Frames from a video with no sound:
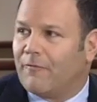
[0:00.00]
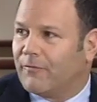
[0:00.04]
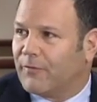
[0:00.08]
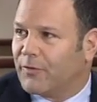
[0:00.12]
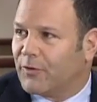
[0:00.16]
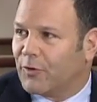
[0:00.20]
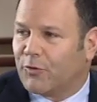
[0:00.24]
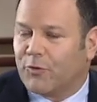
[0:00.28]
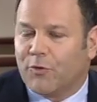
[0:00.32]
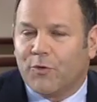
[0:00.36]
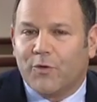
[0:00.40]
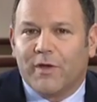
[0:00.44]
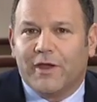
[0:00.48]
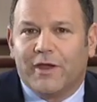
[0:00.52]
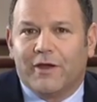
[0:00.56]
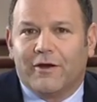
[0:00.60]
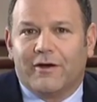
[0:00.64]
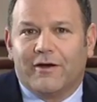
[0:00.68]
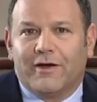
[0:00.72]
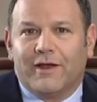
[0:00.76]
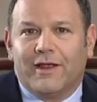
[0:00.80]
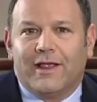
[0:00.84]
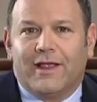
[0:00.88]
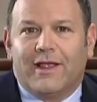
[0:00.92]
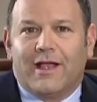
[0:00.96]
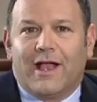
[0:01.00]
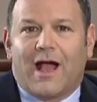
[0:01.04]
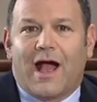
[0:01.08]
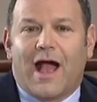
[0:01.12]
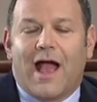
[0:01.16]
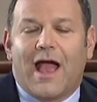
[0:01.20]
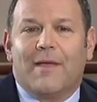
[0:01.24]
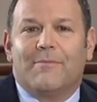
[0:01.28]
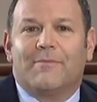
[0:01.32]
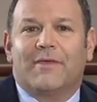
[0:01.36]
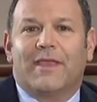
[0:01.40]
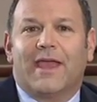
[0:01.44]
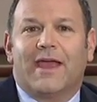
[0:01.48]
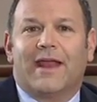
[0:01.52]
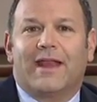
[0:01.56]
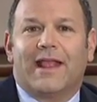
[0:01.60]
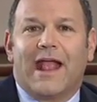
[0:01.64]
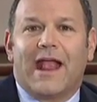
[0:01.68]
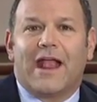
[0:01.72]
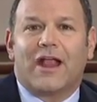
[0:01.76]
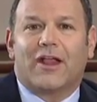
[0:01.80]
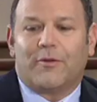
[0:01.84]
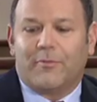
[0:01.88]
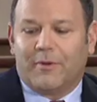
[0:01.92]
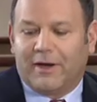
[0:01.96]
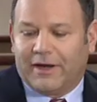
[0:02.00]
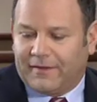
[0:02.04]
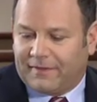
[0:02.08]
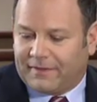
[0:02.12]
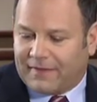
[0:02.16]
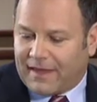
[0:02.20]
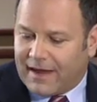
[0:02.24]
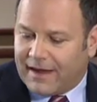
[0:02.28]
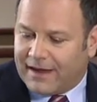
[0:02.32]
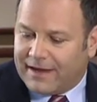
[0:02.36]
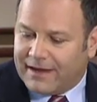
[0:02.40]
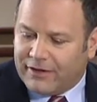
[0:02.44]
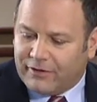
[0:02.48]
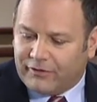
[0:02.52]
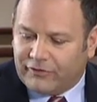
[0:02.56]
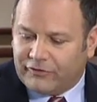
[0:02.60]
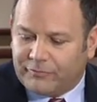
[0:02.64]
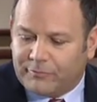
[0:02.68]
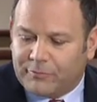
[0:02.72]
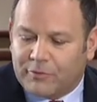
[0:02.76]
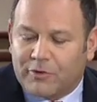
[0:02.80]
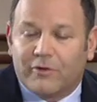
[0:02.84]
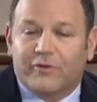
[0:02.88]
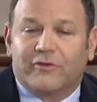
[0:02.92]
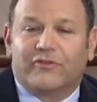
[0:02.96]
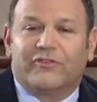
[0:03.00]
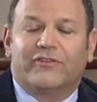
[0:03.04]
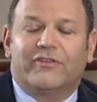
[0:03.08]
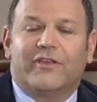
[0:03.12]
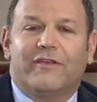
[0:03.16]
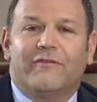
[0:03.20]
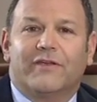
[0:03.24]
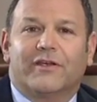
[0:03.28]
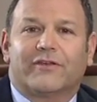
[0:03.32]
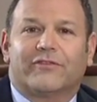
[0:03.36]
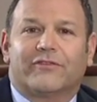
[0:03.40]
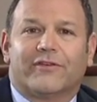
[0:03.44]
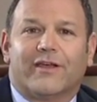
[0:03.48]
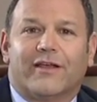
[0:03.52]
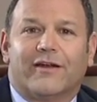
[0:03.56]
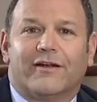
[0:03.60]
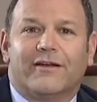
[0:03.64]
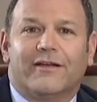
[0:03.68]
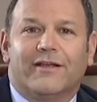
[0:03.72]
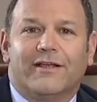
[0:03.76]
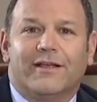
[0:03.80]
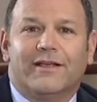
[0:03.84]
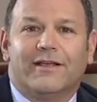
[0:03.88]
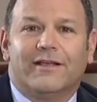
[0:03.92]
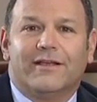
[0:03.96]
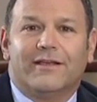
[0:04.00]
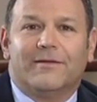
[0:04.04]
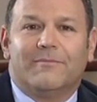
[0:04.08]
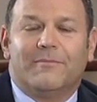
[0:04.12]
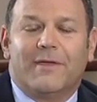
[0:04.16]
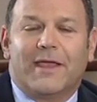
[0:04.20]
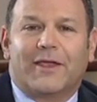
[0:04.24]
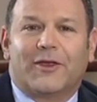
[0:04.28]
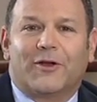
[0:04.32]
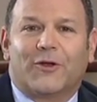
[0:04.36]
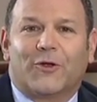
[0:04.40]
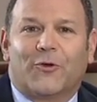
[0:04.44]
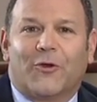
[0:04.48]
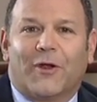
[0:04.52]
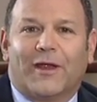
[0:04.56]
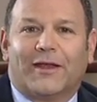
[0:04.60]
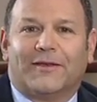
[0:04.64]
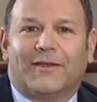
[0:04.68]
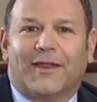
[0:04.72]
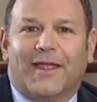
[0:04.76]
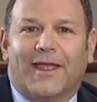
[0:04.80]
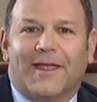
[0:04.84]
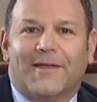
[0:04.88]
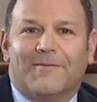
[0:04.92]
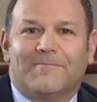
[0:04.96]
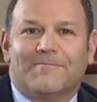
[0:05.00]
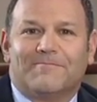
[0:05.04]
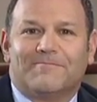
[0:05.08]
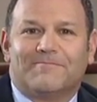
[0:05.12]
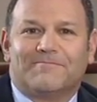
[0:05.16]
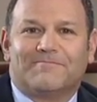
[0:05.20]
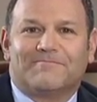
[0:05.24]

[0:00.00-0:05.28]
For the crew here, I'm Ken Ackerman at the Hillsboro Civic Center. Make it a great day.